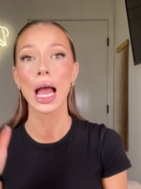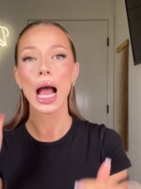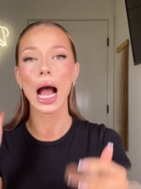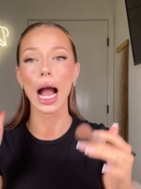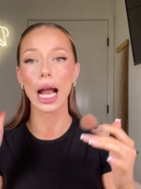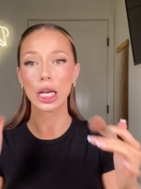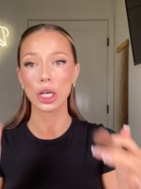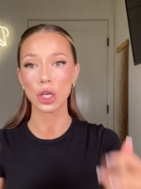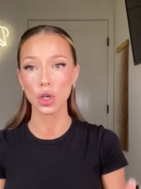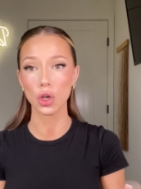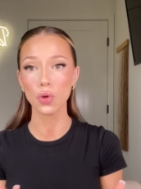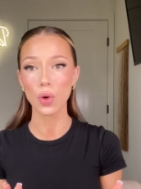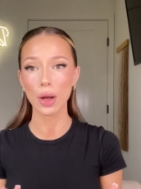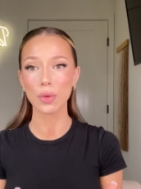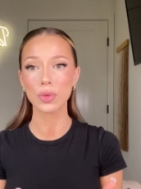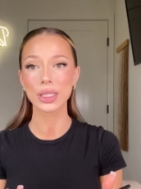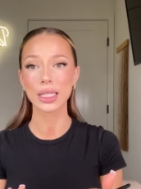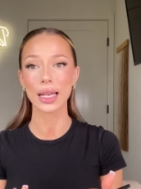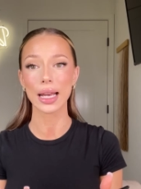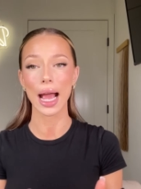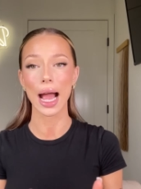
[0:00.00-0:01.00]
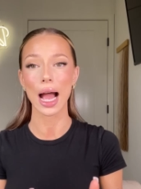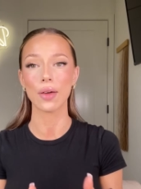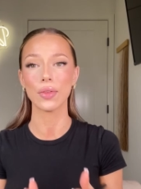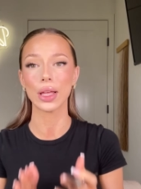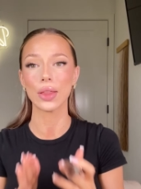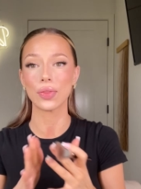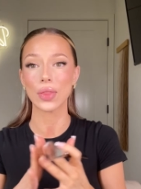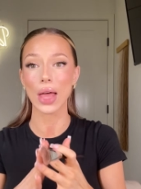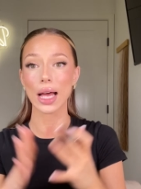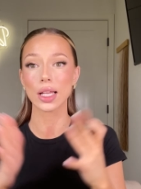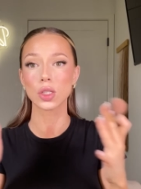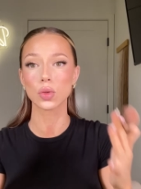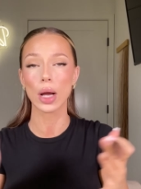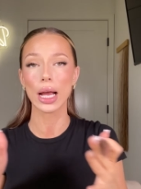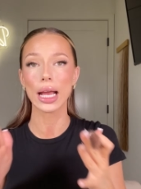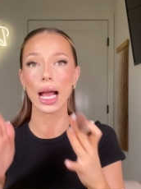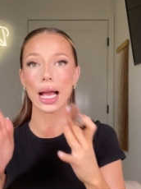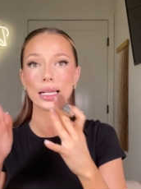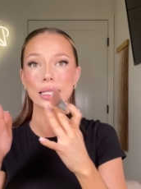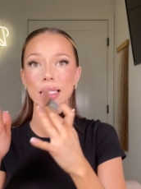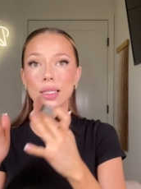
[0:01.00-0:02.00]
I knew I was gonna have it. That's why
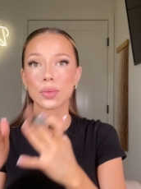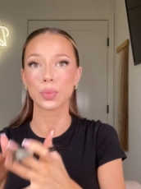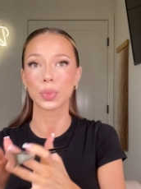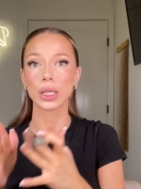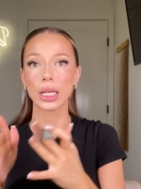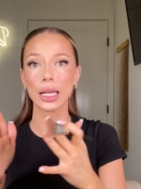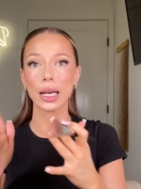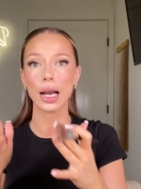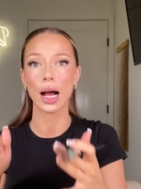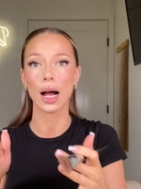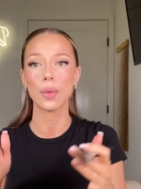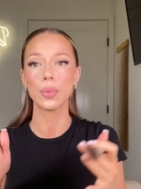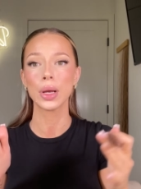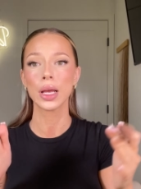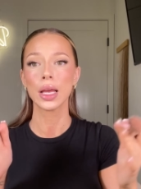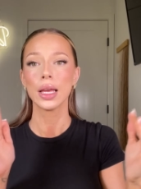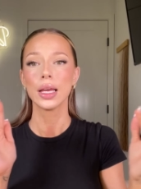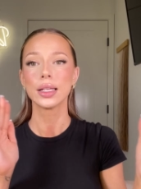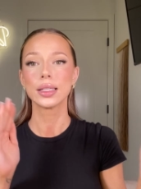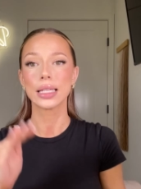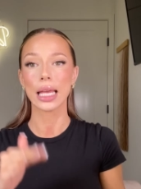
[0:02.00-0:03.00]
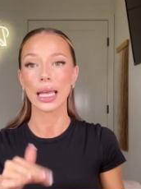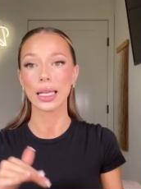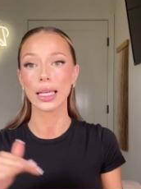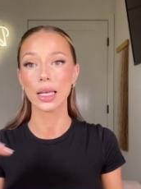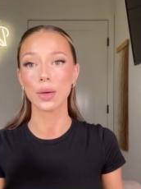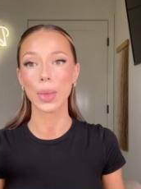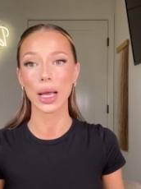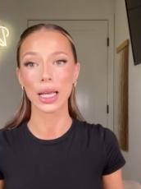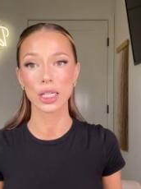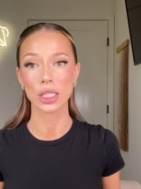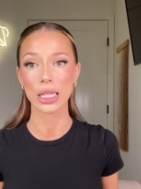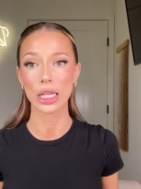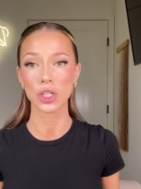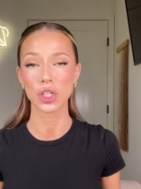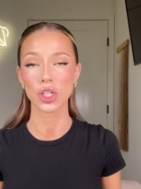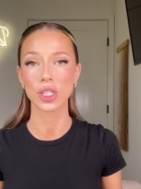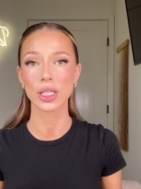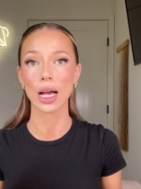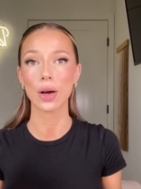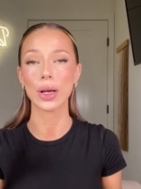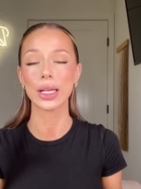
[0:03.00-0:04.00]
I split up taking my
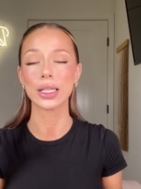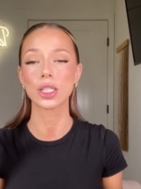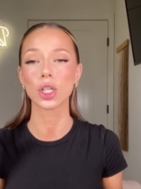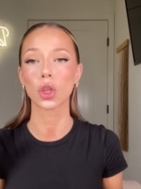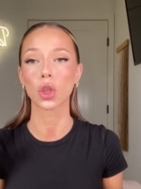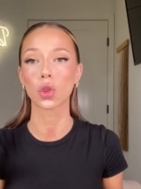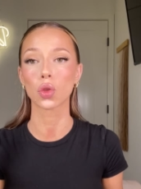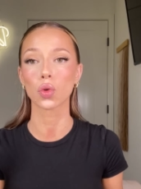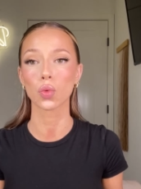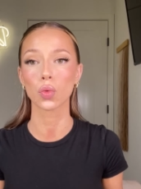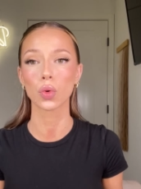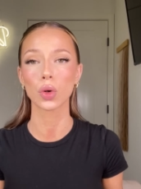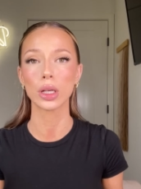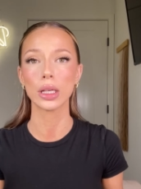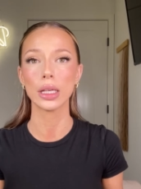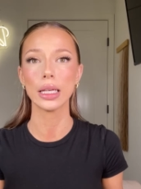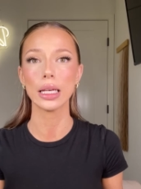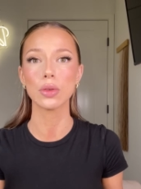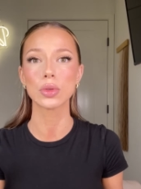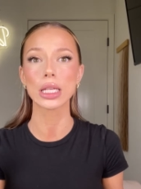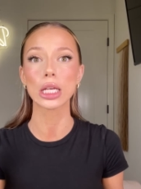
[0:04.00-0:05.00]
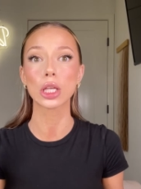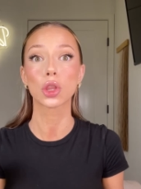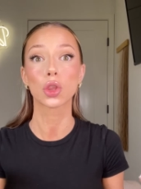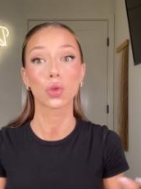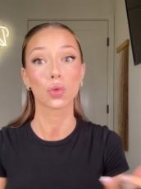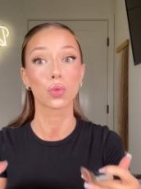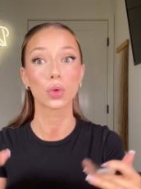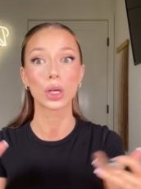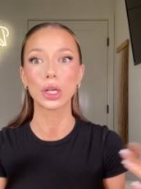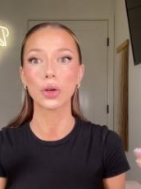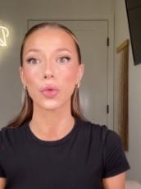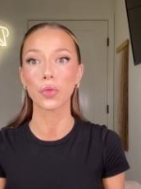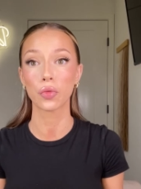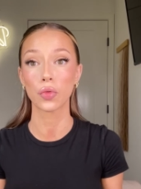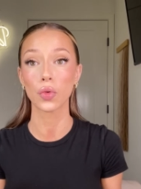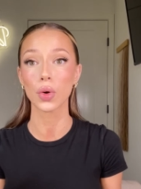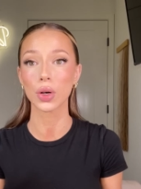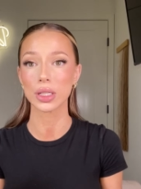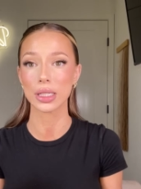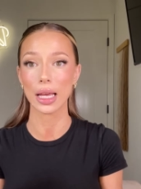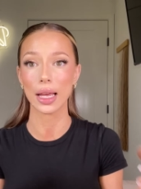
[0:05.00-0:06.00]
extensions out into three, it was like three or
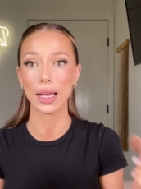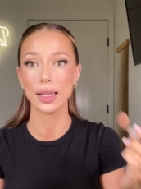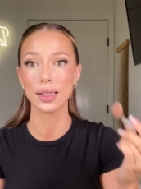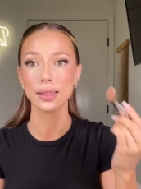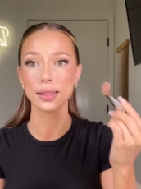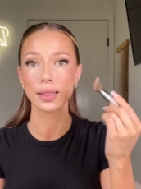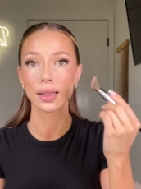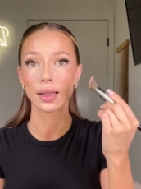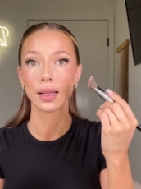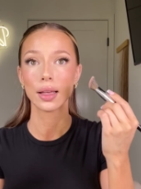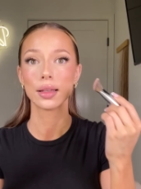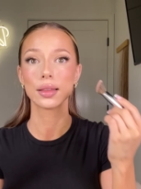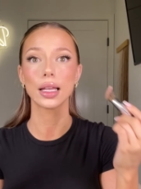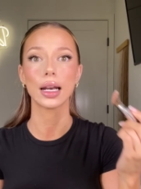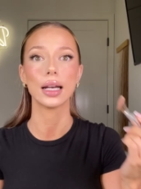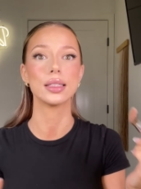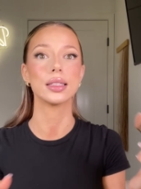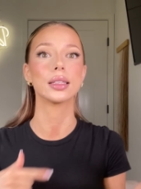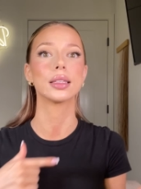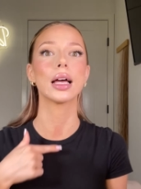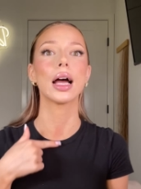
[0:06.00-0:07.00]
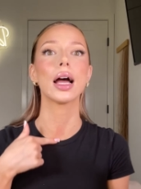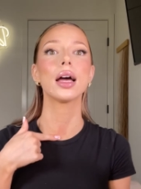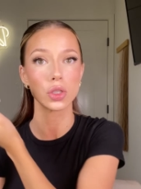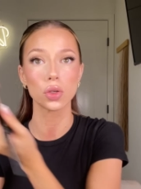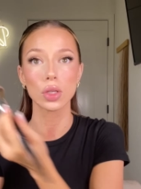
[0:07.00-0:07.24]
four days that I did that.